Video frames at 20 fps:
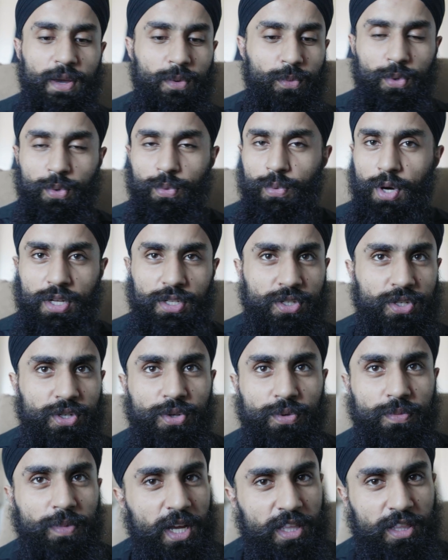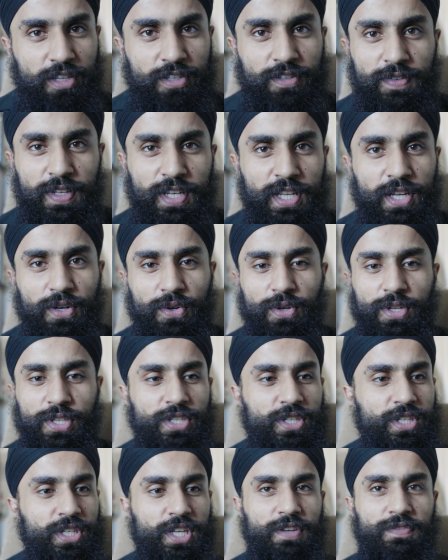we want you to make this video and
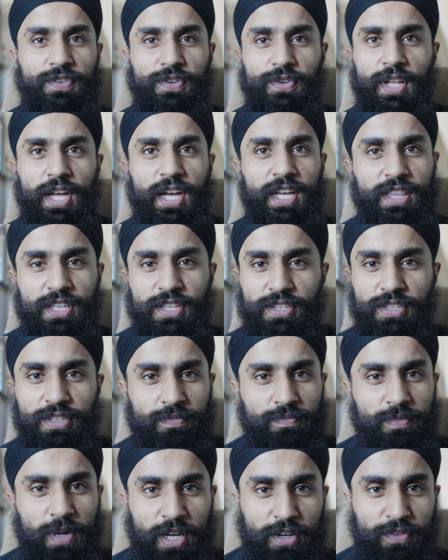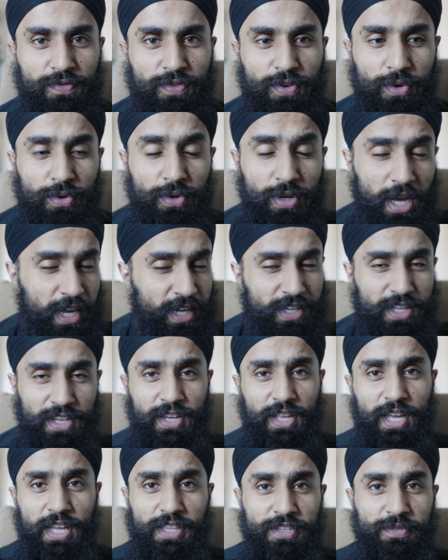see if you like this microphone. I
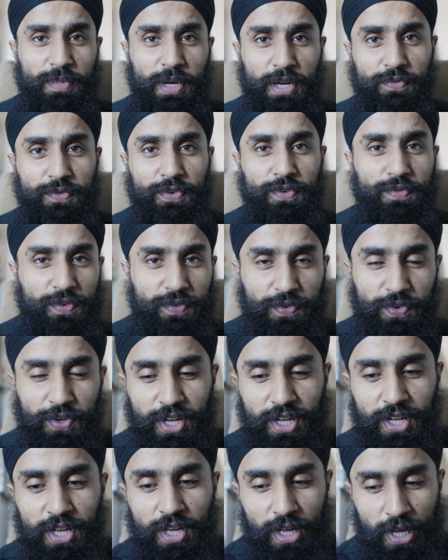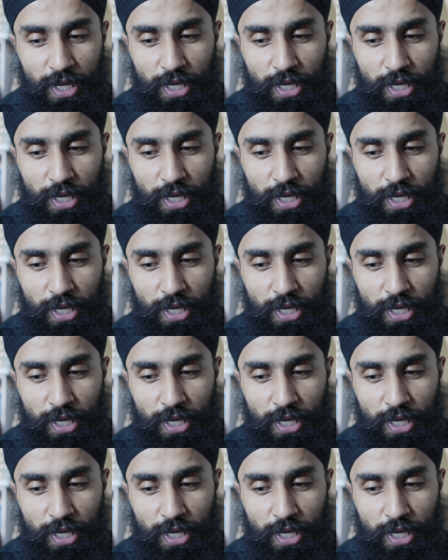did get this microphone for free.